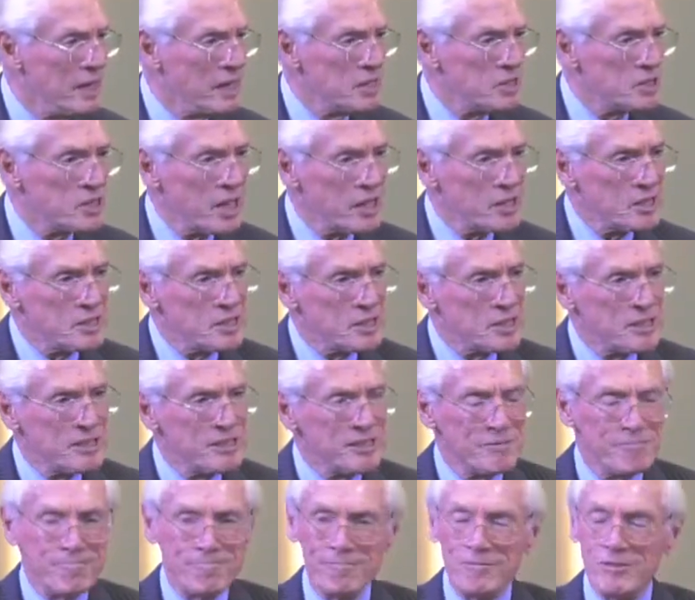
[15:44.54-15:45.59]
Such
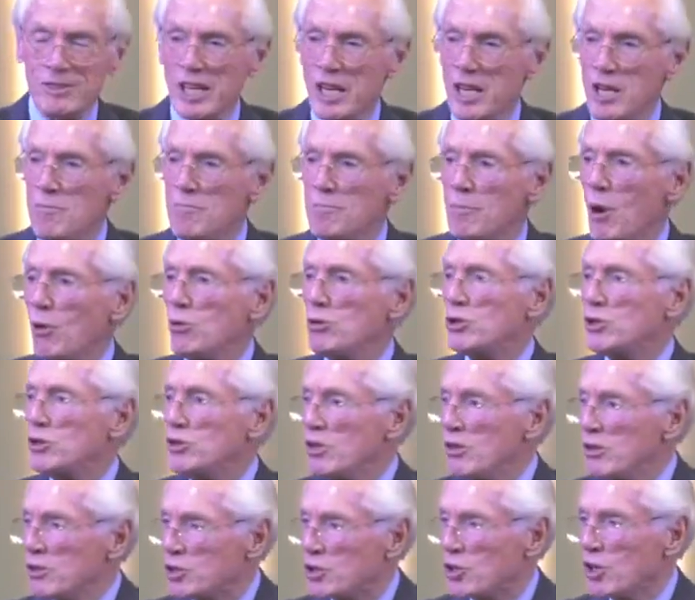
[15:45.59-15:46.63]

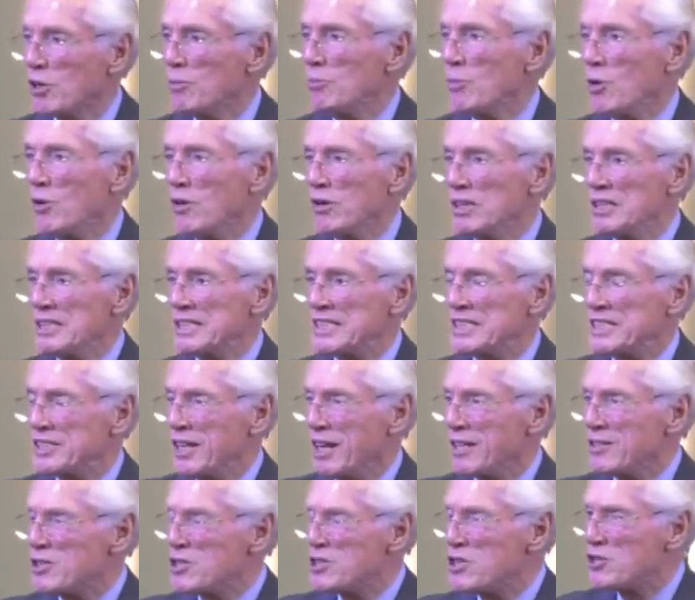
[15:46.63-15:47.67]
emotional turmoil,
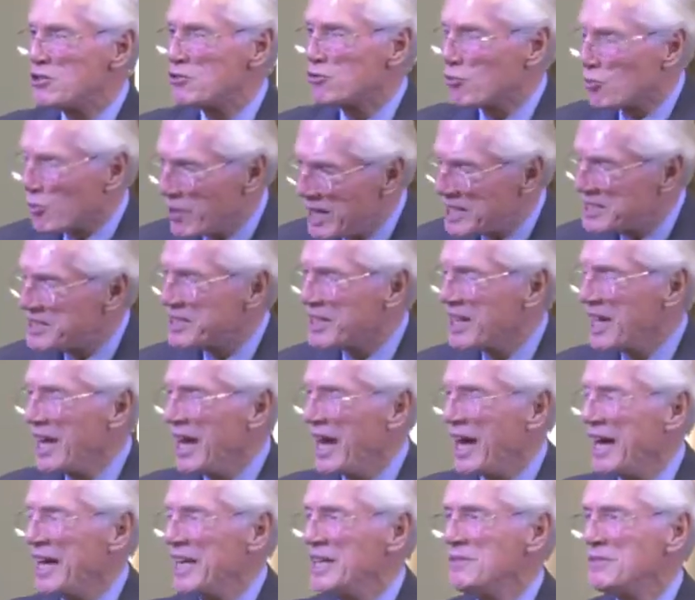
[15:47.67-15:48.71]
such stressed
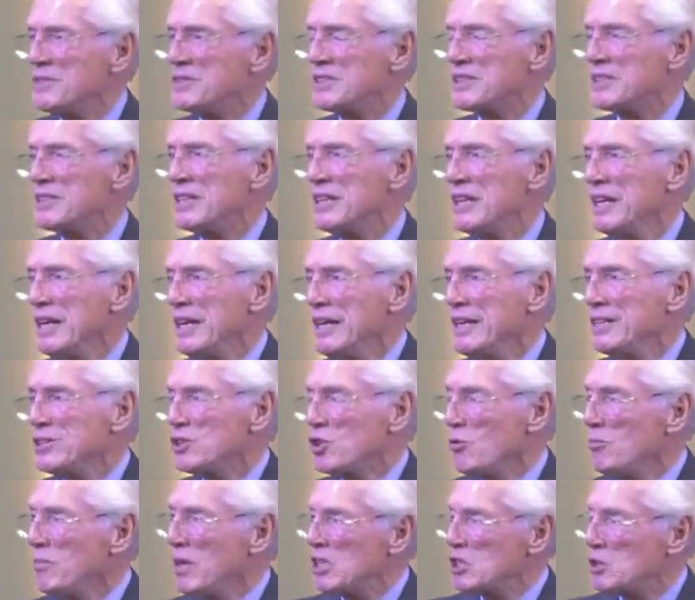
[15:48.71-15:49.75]
lives,
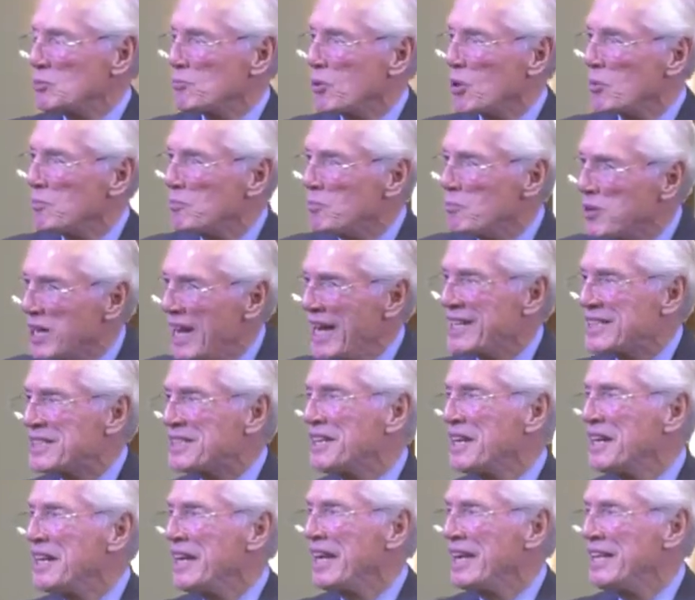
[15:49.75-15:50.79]
so much
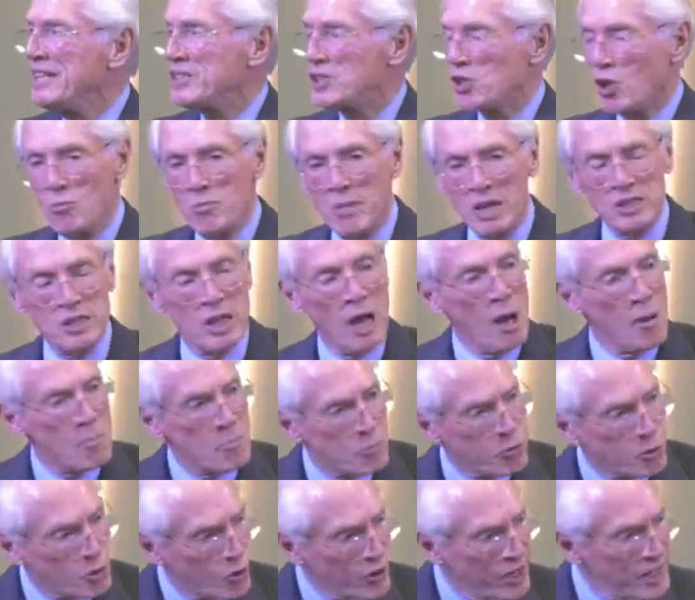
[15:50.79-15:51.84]
perplexity, so much
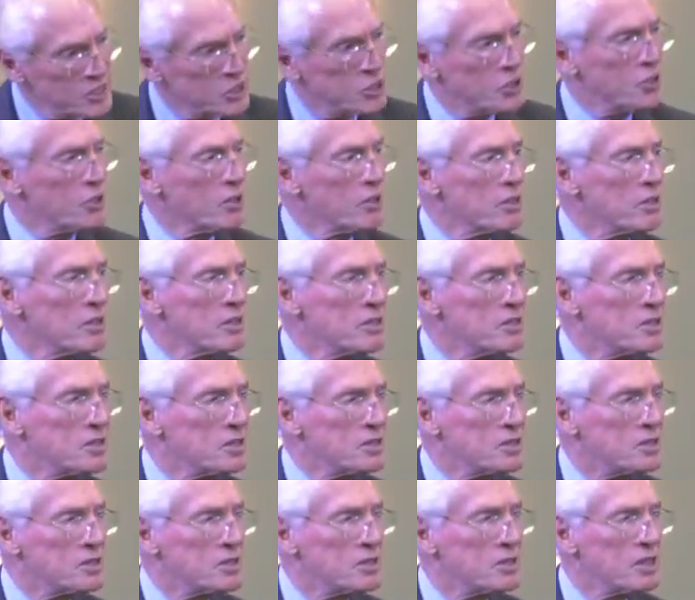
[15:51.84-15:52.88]

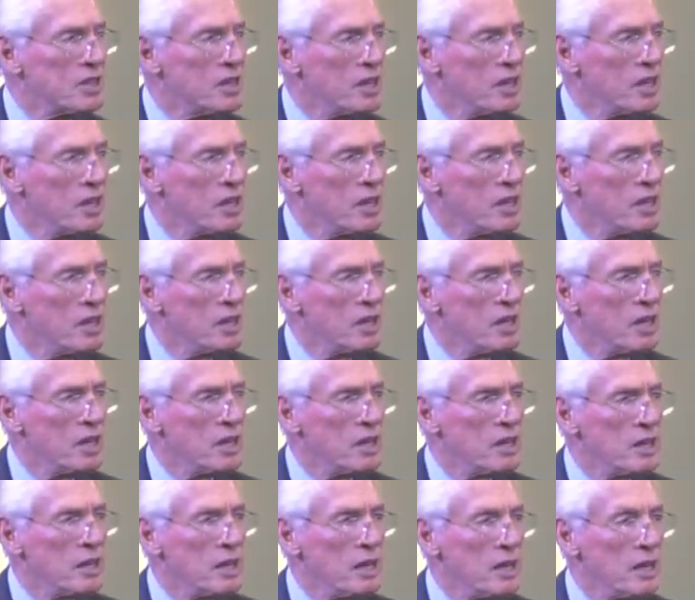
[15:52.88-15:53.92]
pressures.
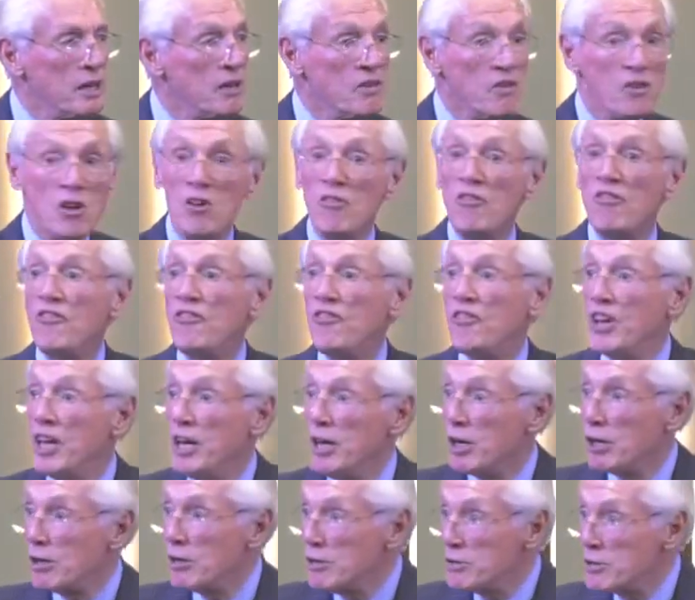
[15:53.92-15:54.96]

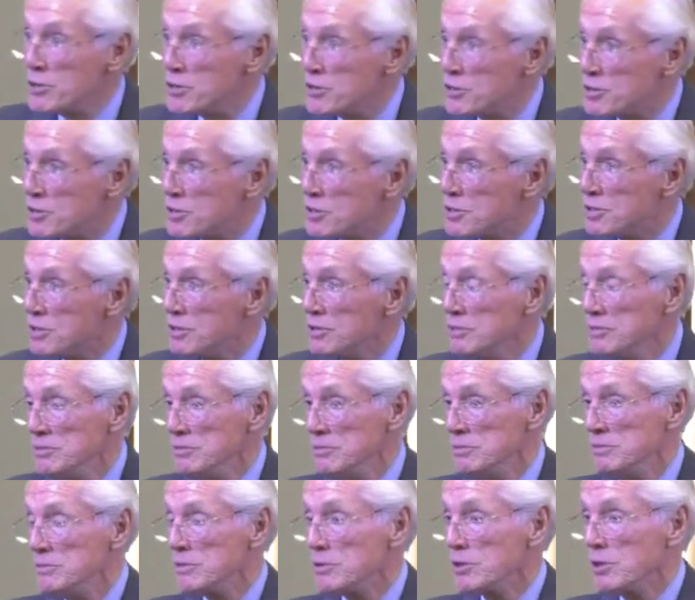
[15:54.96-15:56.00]
Fears,
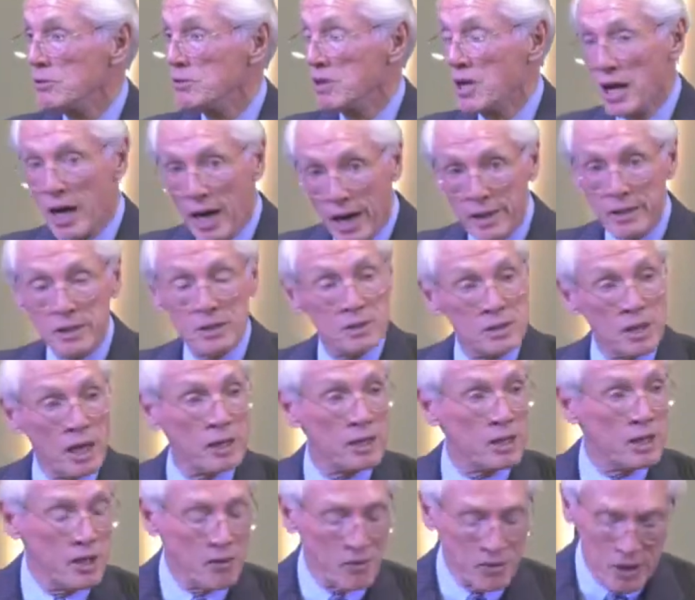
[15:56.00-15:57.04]
though God has
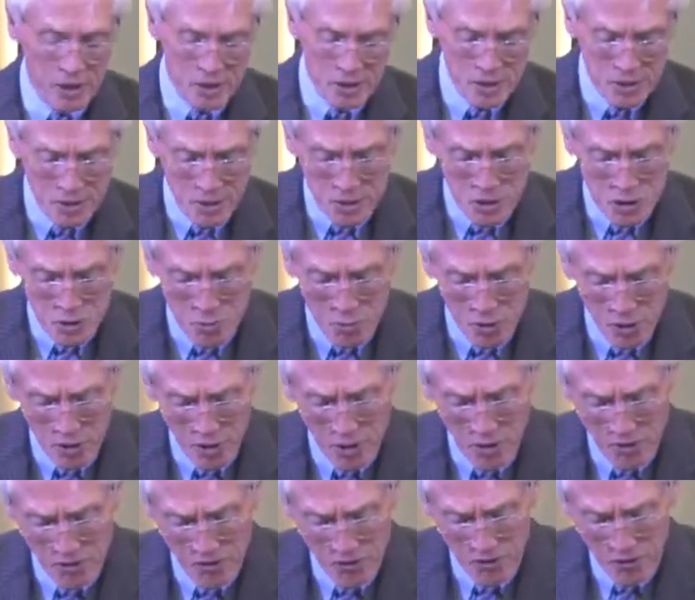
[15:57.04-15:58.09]
not given us the
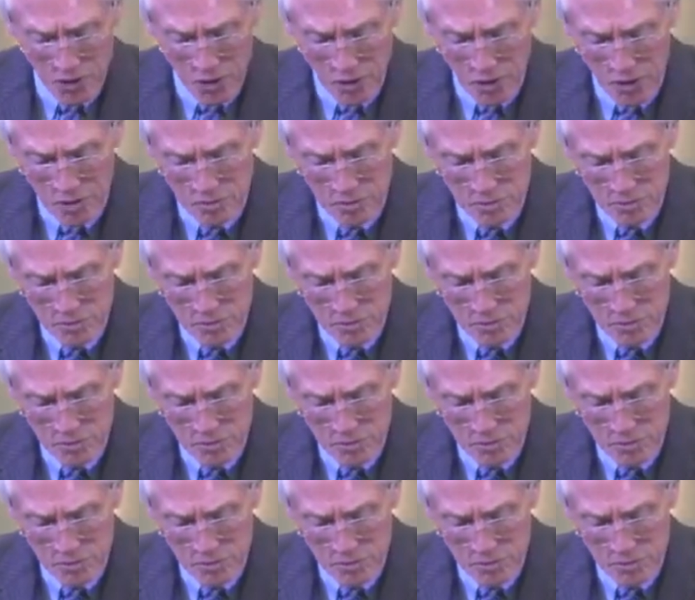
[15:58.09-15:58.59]
spirit of fear.